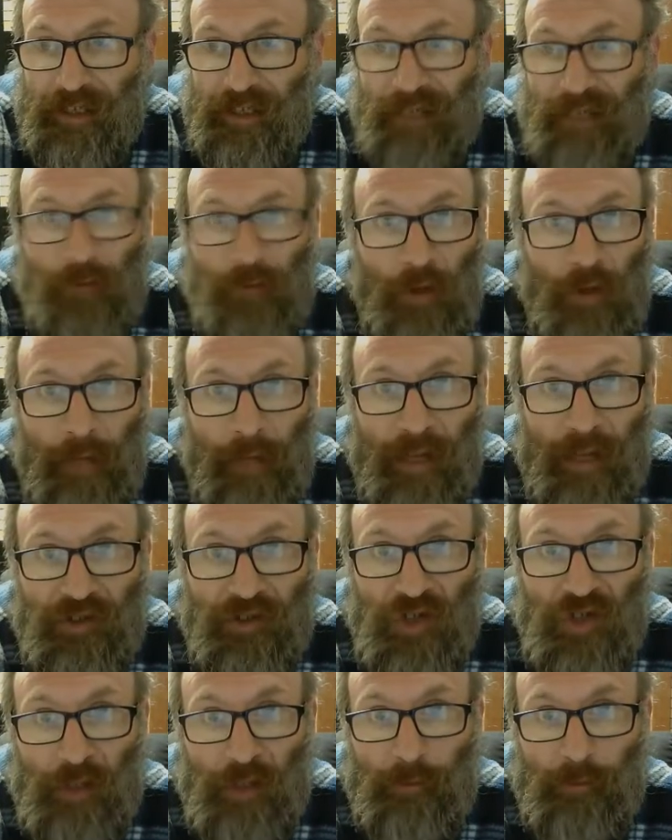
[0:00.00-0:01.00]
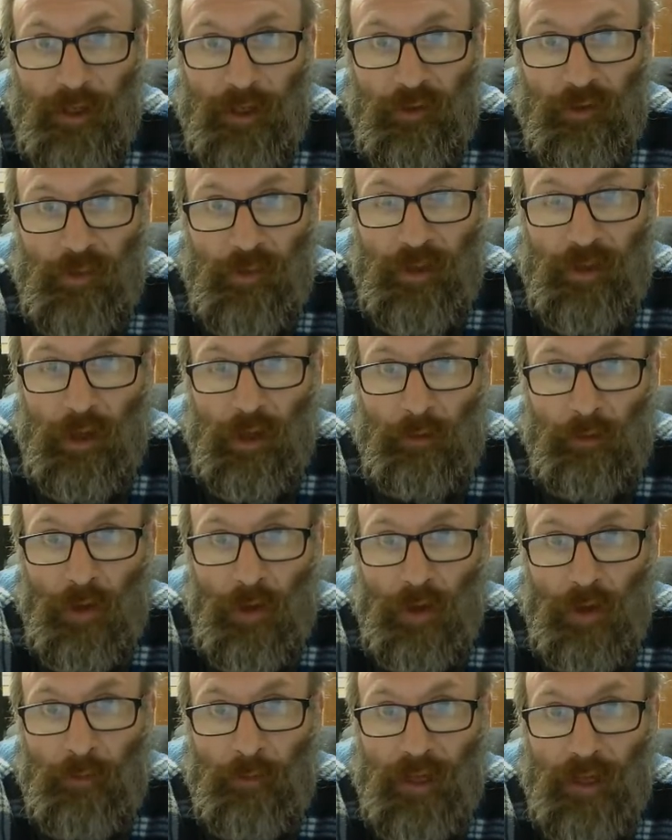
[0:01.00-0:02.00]
keep my mouth shut, because we know
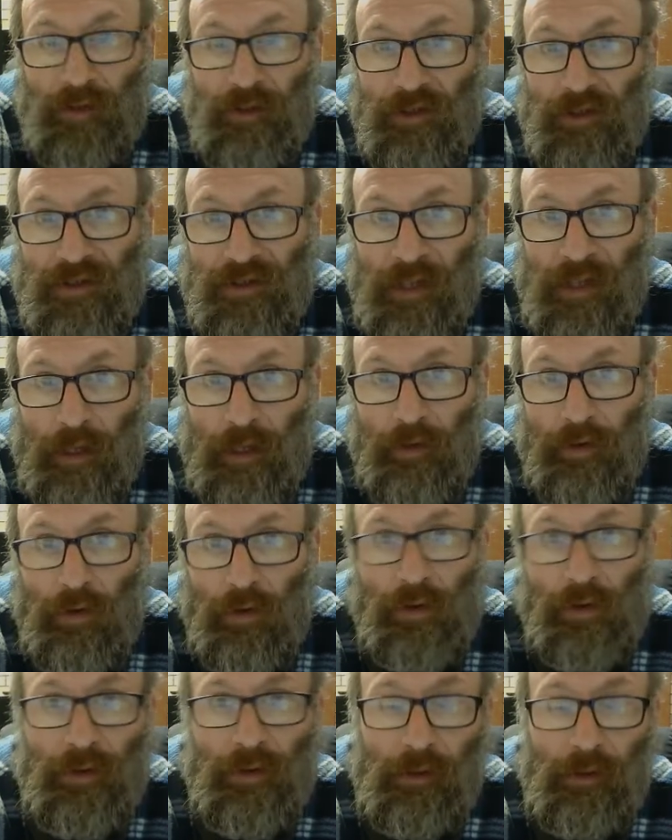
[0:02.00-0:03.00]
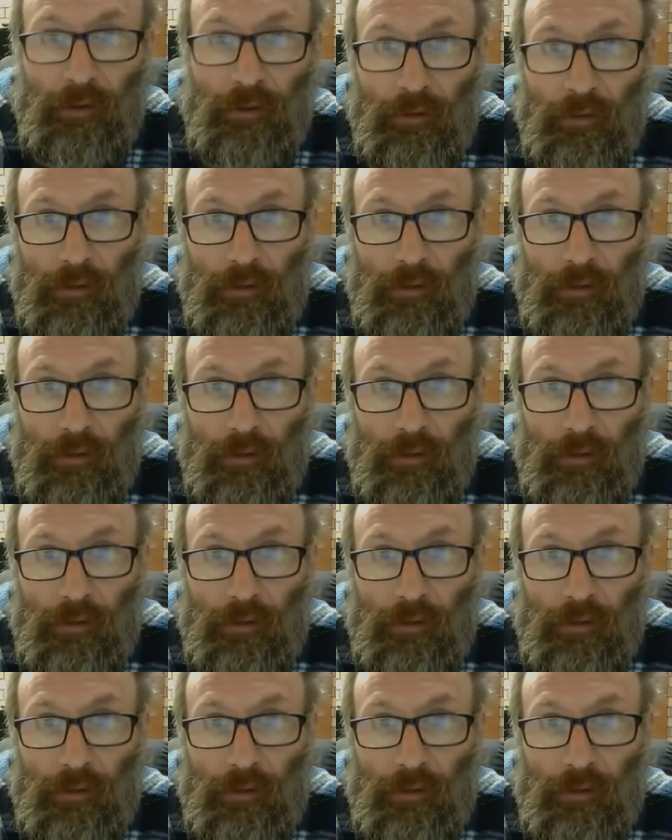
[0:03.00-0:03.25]
my opinions are not